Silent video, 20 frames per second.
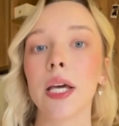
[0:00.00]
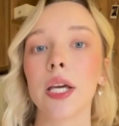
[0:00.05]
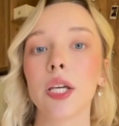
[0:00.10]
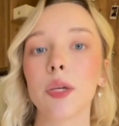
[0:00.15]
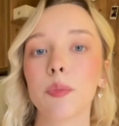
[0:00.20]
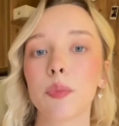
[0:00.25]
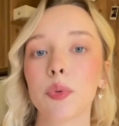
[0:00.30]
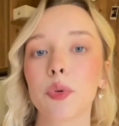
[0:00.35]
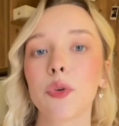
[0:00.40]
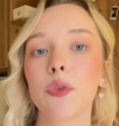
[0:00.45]

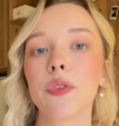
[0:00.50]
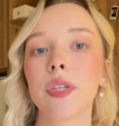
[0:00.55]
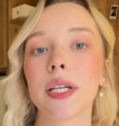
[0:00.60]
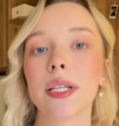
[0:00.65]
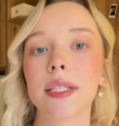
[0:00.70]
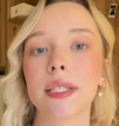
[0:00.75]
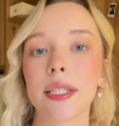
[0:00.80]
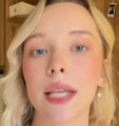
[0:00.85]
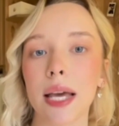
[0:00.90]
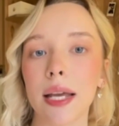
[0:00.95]
Improved
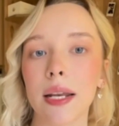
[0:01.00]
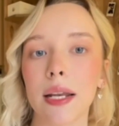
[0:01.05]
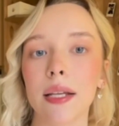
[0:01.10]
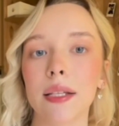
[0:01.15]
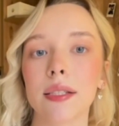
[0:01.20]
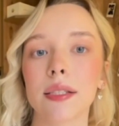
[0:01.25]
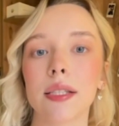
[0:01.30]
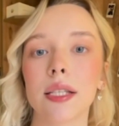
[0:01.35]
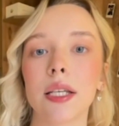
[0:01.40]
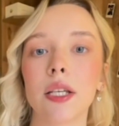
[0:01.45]

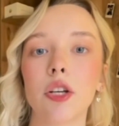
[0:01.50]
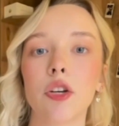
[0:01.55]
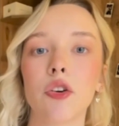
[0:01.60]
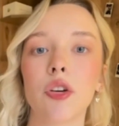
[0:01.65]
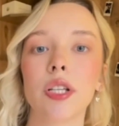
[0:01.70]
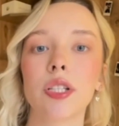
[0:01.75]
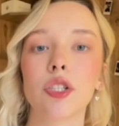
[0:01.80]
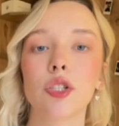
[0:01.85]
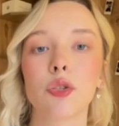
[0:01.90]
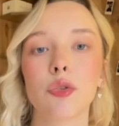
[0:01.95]
aesthetics
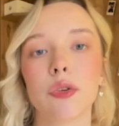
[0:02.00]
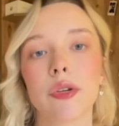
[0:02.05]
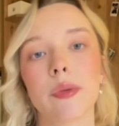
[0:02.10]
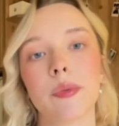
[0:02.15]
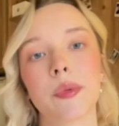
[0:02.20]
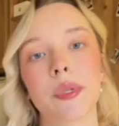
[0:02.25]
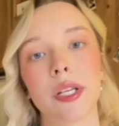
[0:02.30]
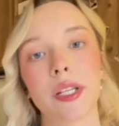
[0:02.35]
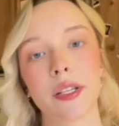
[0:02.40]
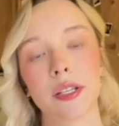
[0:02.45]
increase
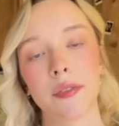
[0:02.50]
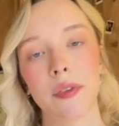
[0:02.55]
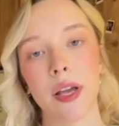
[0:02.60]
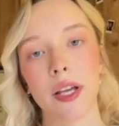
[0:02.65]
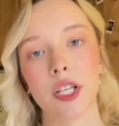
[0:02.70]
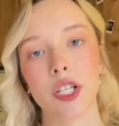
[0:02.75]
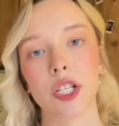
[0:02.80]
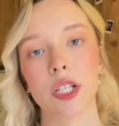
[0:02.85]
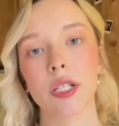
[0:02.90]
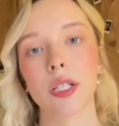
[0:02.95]
tourism
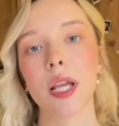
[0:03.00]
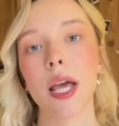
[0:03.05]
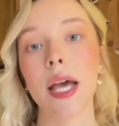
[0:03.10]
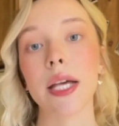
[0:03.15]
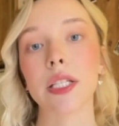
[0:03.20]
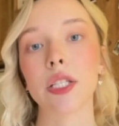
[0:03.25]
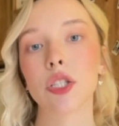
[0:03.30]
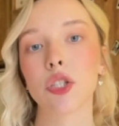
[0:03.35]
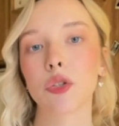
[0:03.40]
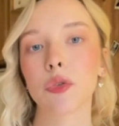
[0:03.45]
satisfaction
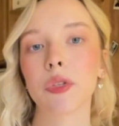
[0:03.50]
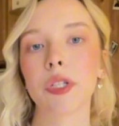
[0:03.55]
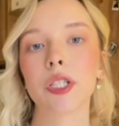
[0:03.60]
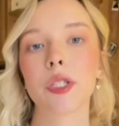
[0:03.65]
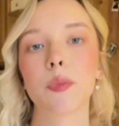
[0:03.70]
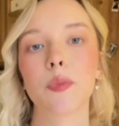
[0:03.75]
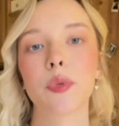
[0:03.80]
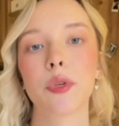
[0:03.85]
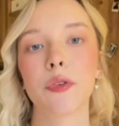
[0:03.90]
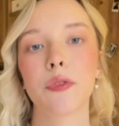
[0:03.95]
as
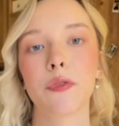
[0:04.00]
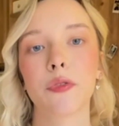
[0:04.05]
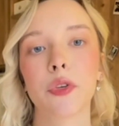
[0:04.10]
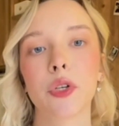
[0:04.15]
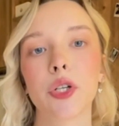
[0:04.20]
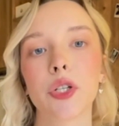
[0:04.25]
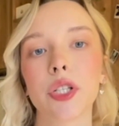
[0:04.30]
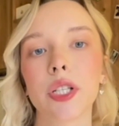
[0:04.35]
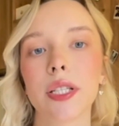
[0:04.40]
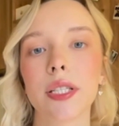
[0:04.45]
tourists
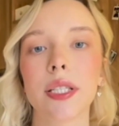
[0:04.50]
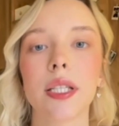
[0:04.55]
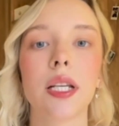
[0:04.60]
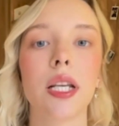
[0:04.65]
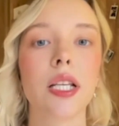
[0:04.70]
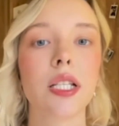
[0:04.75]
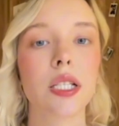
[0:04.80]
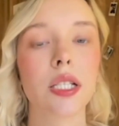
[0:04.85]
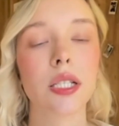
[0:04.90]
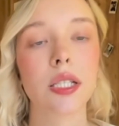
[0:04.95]
prefer
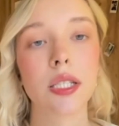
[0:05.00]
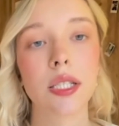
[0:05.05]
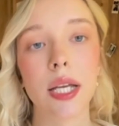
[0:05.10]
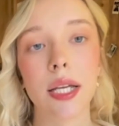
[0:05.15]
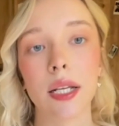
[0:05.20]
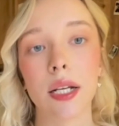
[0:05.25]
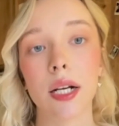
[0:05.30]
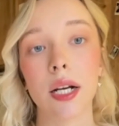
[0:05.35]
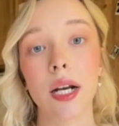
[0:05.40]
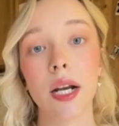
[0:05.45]
destinations
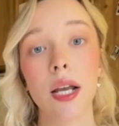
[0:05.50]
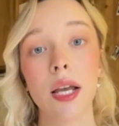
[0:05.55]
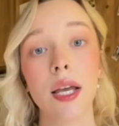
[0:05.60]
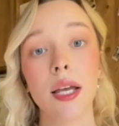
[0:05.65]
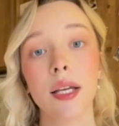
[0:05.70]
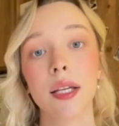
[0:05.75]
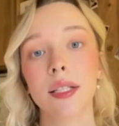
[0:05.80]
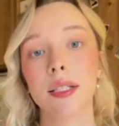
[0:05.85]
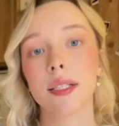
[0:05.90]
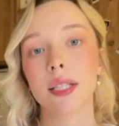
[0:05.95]
that are
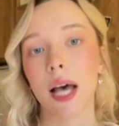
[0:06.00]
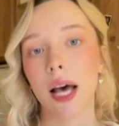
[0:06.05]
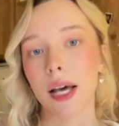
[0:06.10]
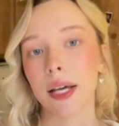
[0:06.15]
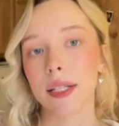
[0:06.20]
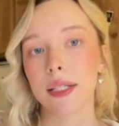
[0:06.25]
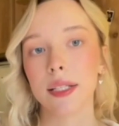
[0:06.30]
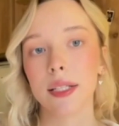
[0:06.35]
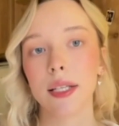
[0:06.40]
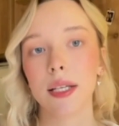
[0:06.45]

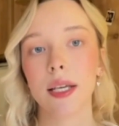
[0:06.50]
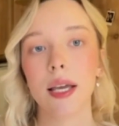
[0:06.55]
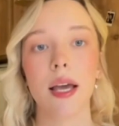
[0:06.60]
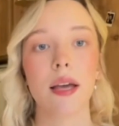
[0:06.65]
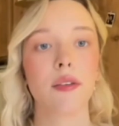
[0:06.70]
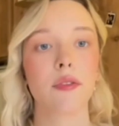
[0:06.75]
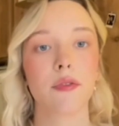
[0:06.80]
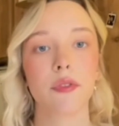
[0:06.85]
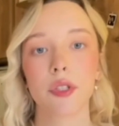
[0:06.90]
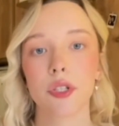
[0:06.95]
tidy
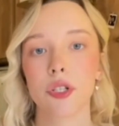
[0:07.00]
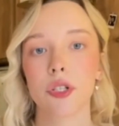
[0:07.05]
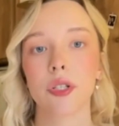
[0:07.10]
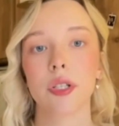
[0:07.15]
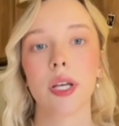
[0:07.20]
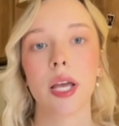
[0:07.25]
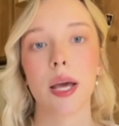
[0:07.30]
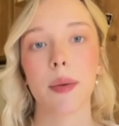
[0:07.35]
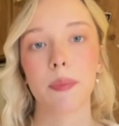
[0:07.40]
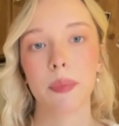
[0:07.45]
and
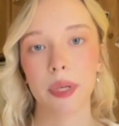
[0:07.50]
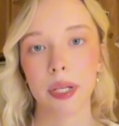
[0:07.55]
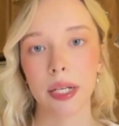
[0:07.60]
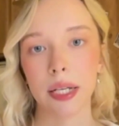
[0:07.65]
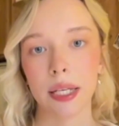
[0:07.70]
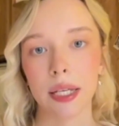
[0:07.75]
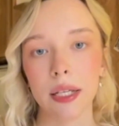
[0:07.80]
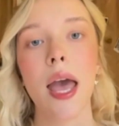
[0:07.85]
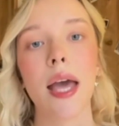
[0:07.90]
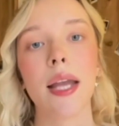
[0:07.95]
visually
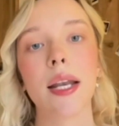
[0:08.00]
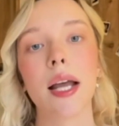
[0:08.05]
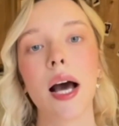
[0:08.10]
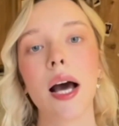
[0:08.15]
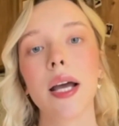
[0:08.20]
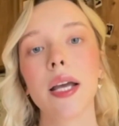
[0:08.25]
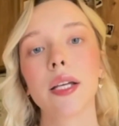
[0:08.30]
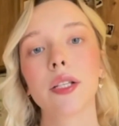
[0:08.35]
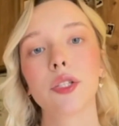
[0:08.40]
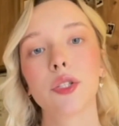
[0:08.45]
appealing, and
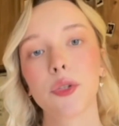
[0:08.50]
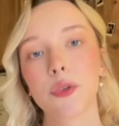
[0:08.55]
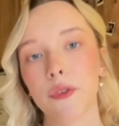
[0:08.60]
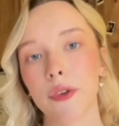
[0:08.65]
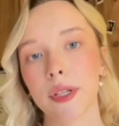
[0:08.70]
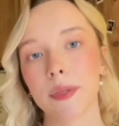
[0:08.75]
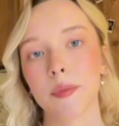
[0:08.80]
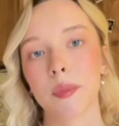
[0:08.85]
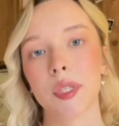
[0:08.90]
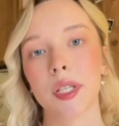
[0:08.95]
higher
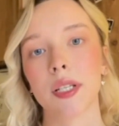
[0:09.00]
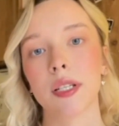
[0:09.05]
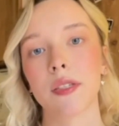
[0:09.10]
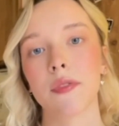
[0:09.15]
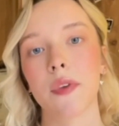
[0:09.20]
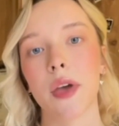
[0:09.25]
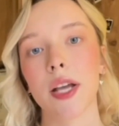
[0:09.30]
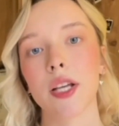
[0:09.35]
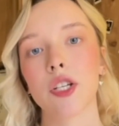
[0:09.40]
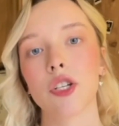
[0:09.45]
tourism
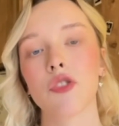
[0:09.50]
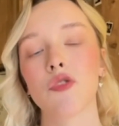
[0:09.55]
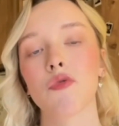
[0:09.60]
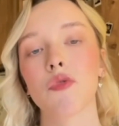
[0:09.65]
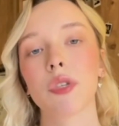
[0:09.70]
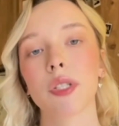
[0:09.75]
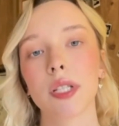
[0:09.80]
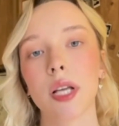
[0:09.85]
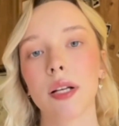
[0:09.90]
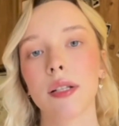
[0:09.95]
satisfaction
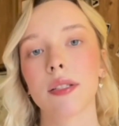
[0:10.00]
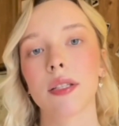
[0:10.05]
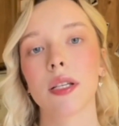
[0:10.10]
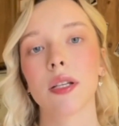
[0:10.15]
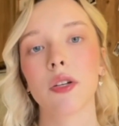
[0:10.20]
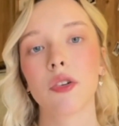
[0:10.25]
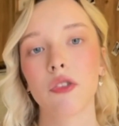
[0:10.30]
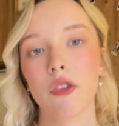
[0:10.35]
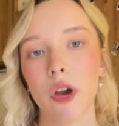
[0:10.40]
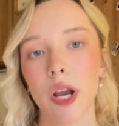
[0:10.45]
results
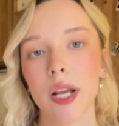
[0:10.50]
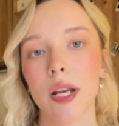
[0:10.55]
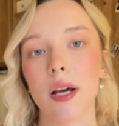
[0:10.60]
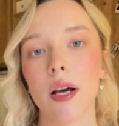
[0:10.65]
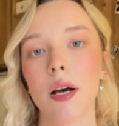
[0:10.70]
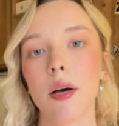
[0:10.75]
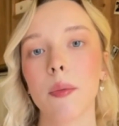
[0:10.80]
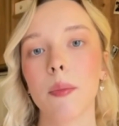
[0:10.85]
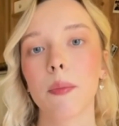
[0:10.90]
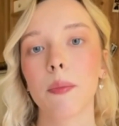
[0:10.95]
in
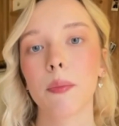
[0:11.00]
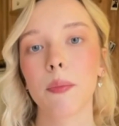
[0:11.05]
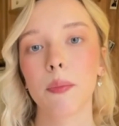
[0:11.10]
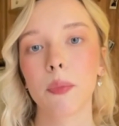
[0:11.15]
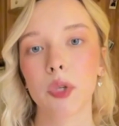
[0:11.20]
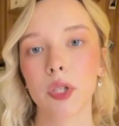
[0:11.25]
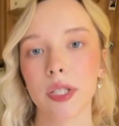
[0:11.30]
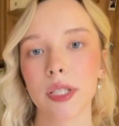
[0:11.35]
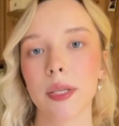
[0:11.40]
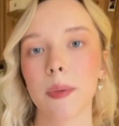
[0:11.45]
greater
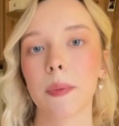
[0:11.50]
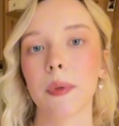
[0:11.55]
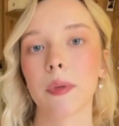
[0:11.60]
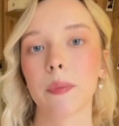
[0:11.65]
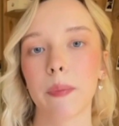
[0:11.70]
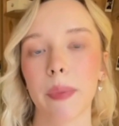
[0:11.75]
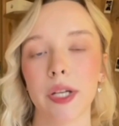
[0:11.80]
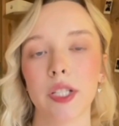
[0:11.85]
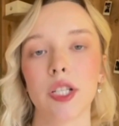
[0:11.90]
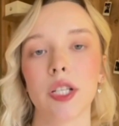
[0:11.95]
municipal
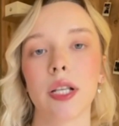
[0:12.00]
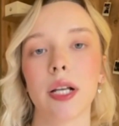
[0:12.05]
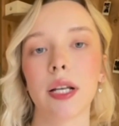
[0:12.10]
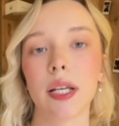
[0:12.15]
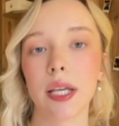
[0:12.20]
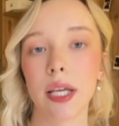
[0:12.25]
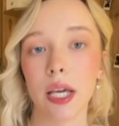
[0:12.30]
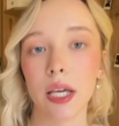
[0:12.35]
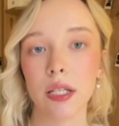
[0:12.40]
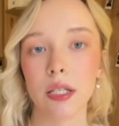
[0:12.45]
budget
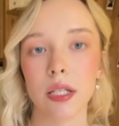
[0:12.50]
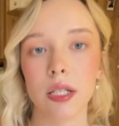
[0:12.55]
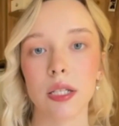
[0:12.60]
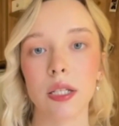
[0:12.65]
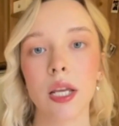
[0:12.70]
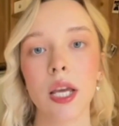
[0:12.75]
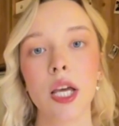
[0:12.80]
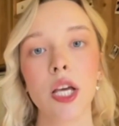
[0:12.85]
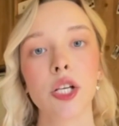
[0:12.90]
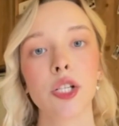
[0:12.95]

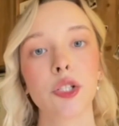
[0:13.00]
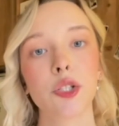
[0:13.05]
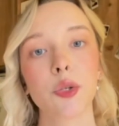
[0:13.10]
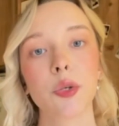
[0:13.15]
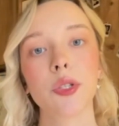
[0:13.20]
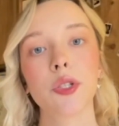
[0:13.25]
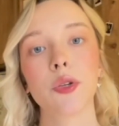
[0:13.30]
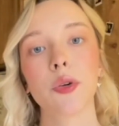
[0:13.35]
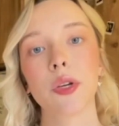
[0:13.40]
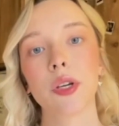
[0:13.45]
allocation
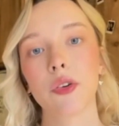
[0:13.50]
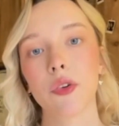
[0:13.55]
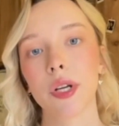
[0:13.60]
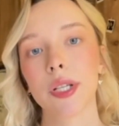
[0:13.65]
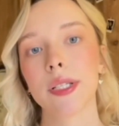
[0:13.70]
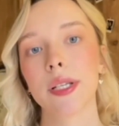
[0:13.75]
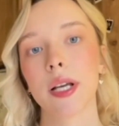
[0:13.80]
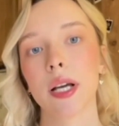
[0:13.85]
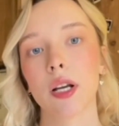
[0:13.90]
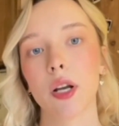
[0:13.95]
due to
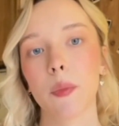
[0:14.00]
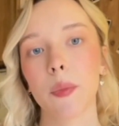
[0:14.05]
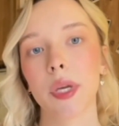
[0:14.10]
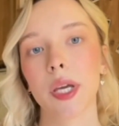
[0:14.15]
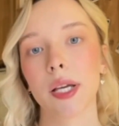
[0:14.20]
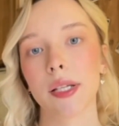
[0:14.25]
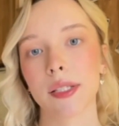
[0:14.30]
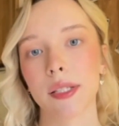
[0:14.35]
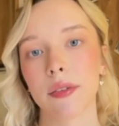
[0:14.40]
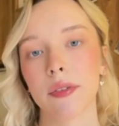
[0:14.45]
increased
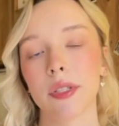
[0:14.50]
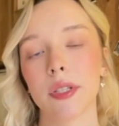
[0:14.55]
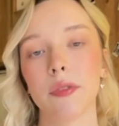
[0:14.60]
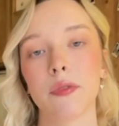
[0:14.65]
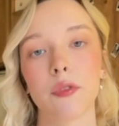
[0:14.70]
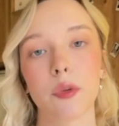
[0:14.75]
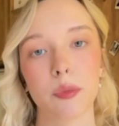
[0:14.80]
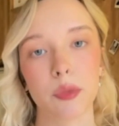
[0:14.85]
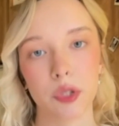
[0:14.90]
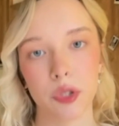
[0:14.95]
economic activity
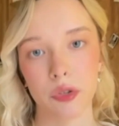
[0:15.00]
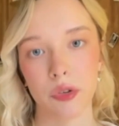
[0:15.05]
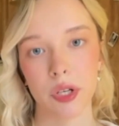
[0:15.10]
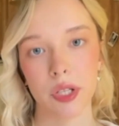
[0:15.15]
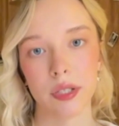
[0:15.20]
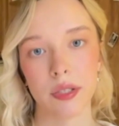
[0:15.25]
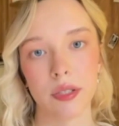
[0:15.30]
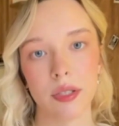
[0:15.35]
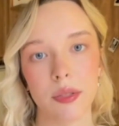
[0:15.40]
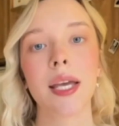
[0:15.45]
from
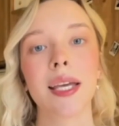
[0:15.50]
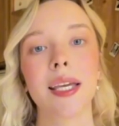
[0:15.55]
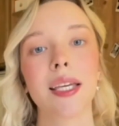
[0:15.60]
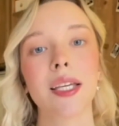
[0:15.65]
tourists.